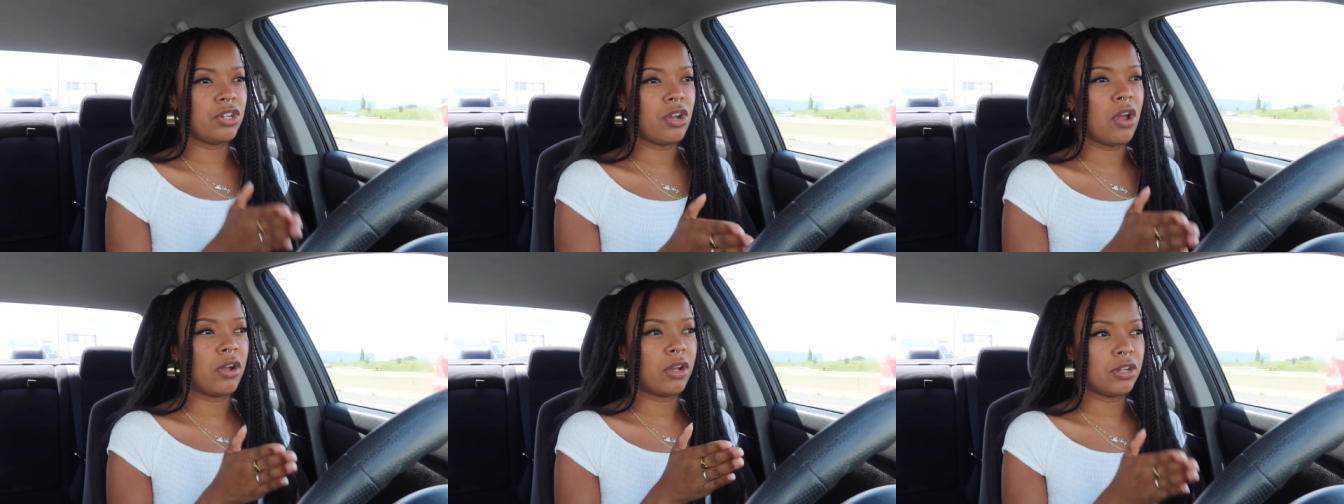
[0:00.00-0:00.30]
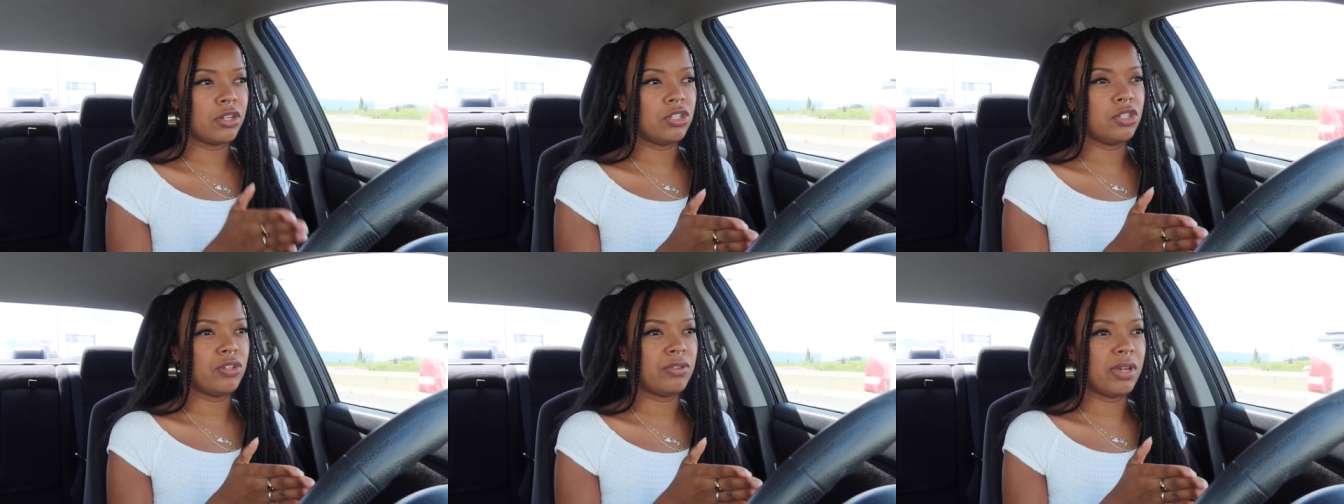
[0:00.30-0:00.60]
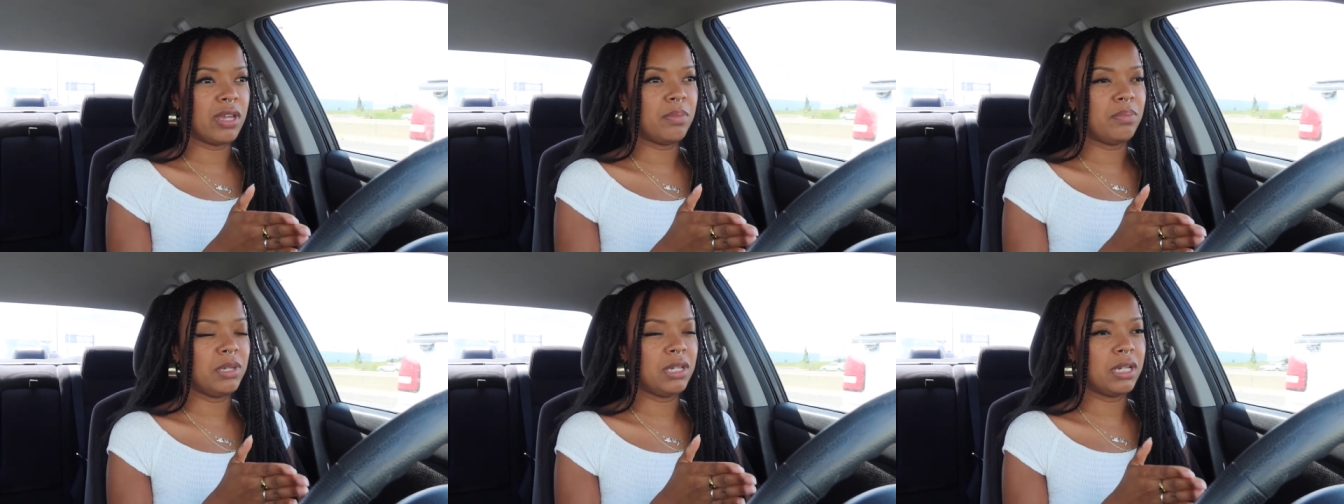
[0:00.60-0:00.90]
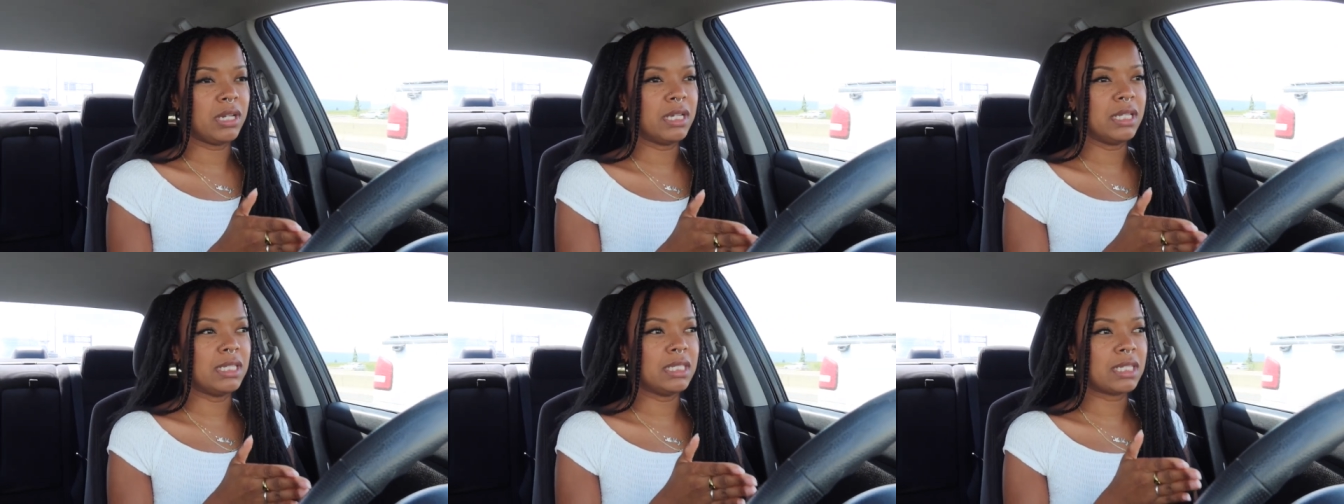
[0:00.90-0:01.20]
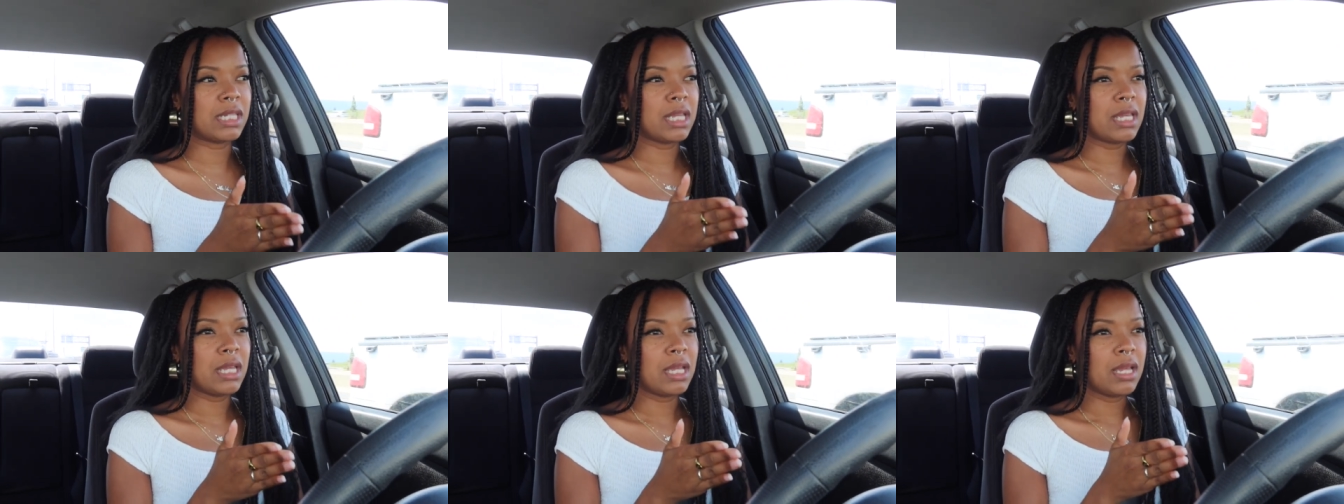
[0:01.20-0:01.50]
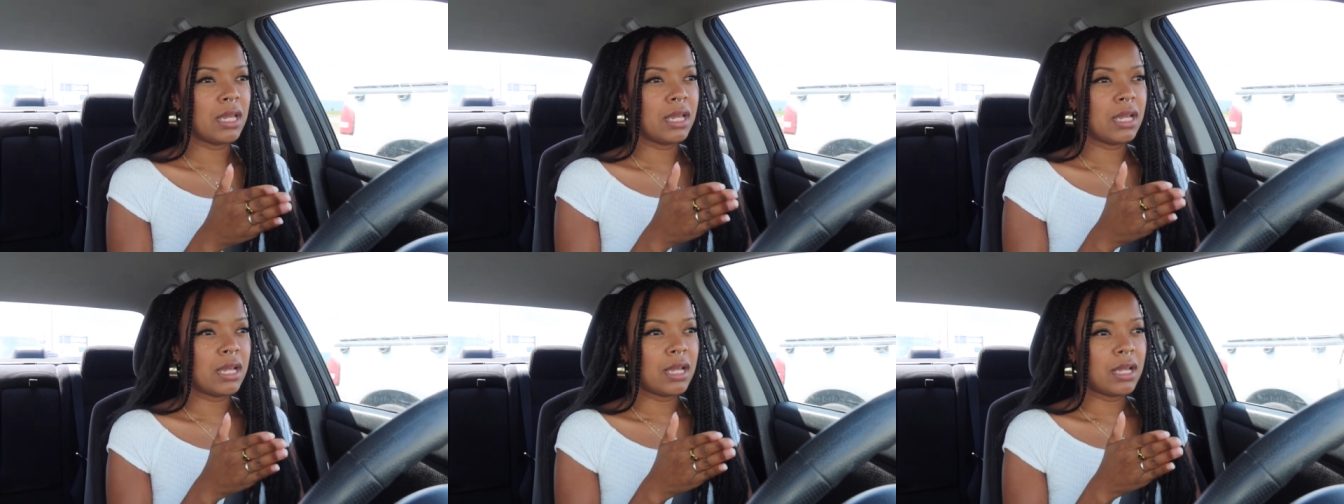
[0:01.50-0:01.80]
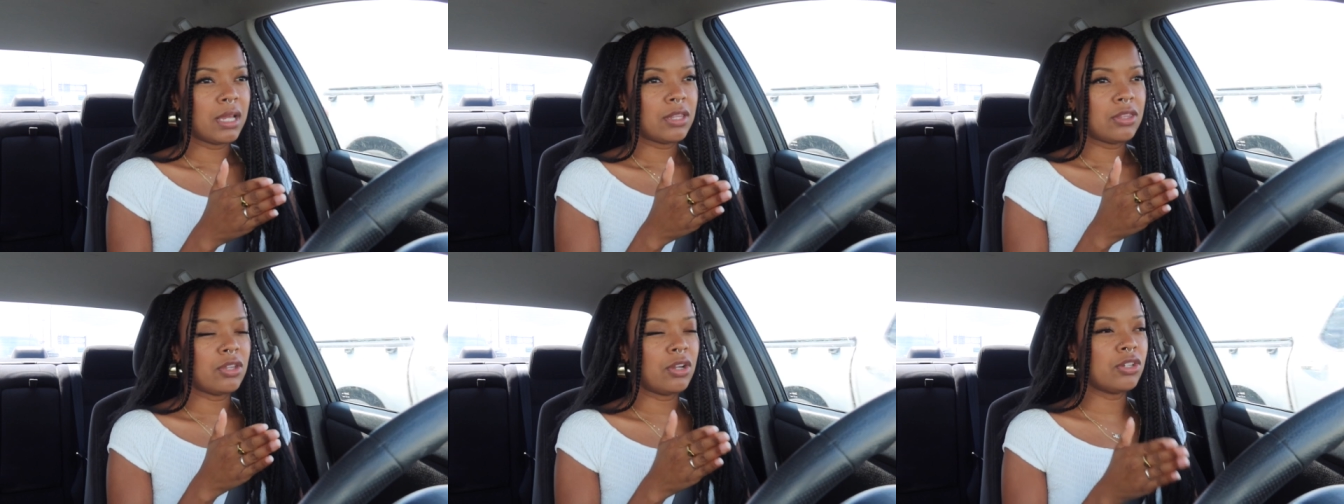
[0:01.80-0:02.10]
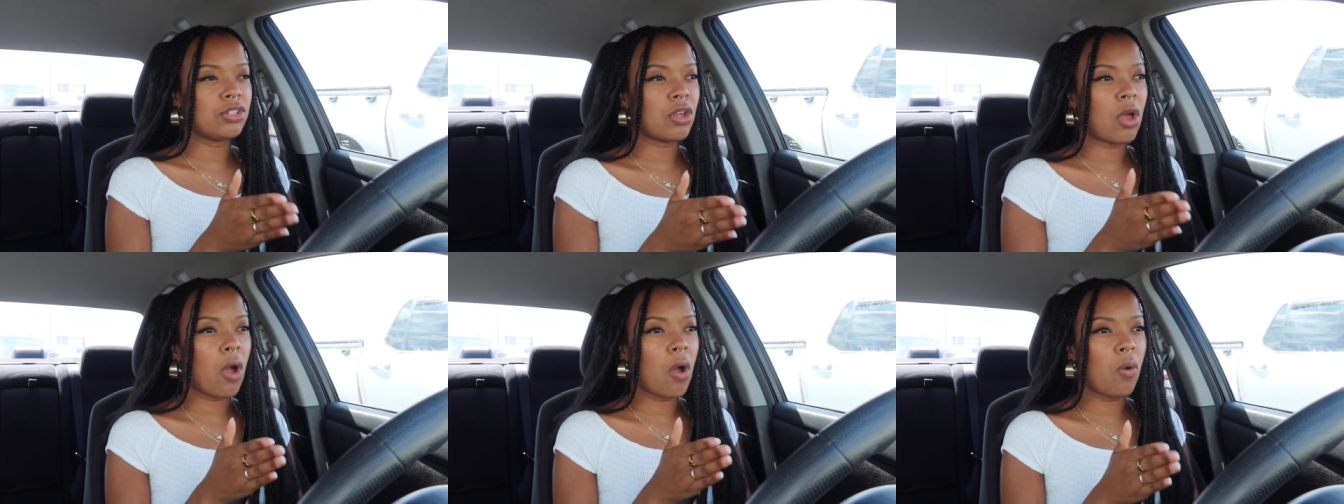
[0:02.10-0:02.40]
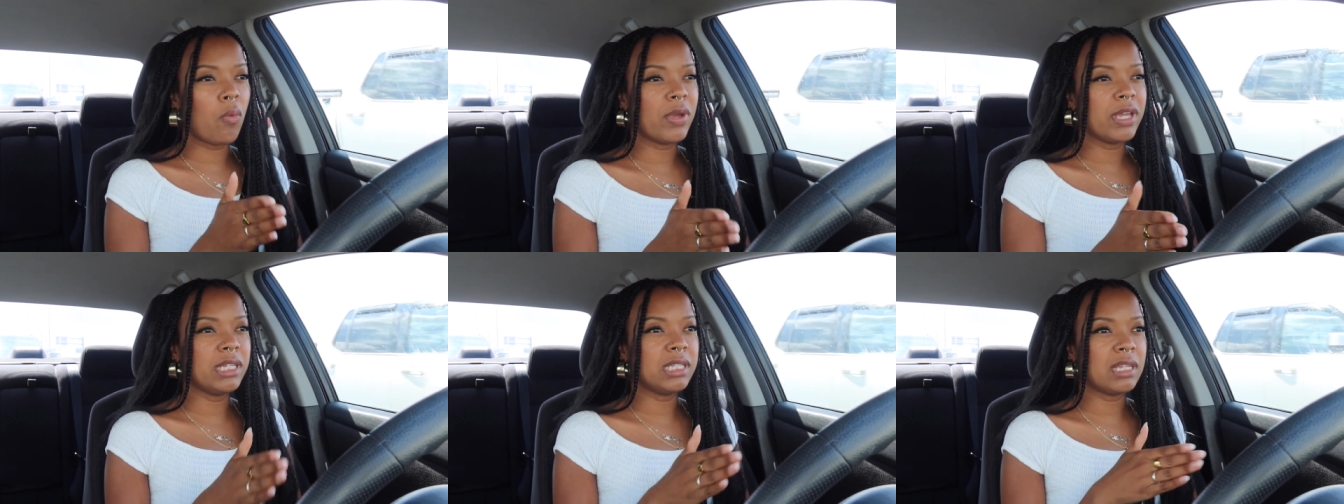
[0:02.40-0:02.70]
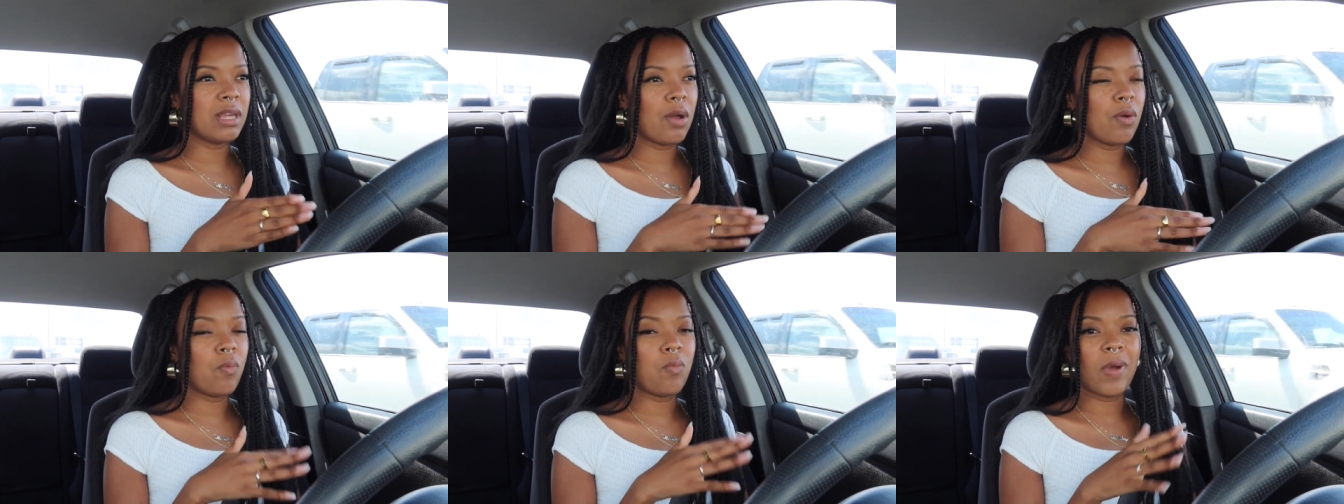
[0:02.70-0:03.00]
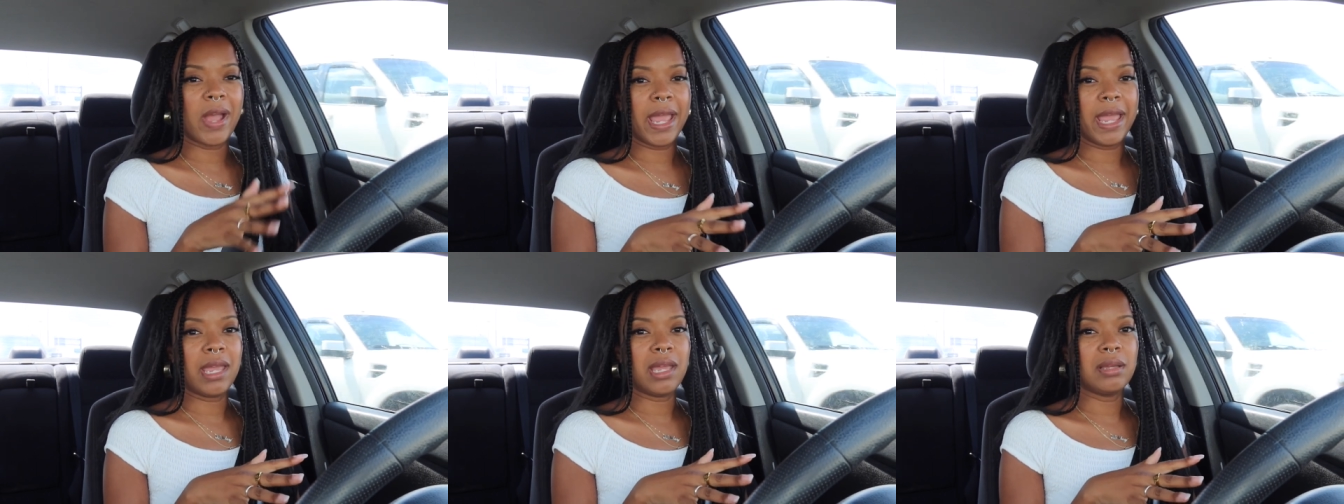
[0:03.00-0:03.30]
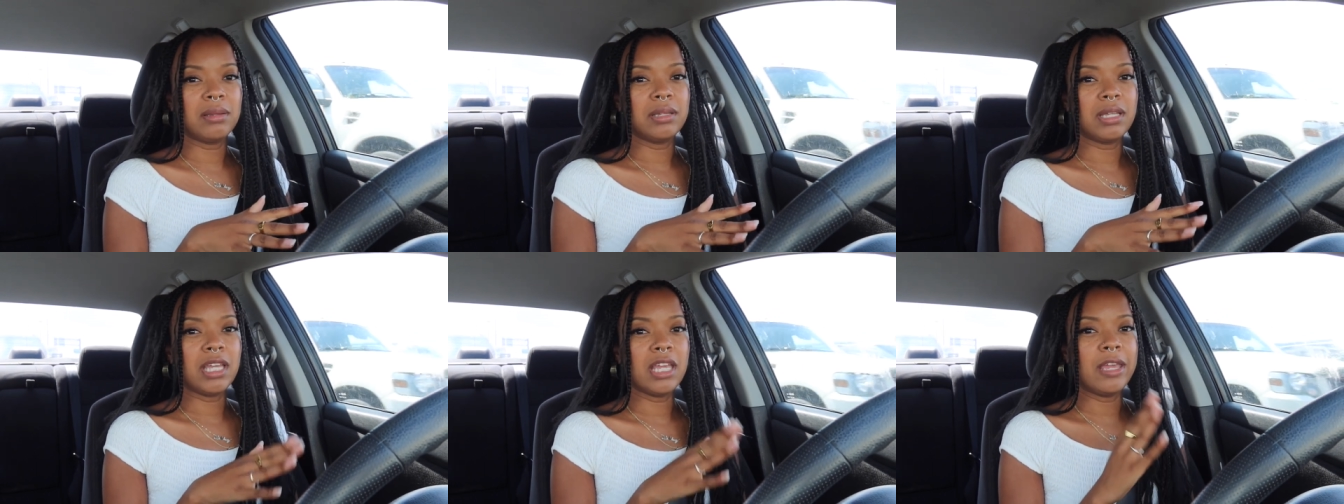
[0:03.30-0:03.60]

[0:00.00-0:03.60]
you're not going to do it because there's always a way.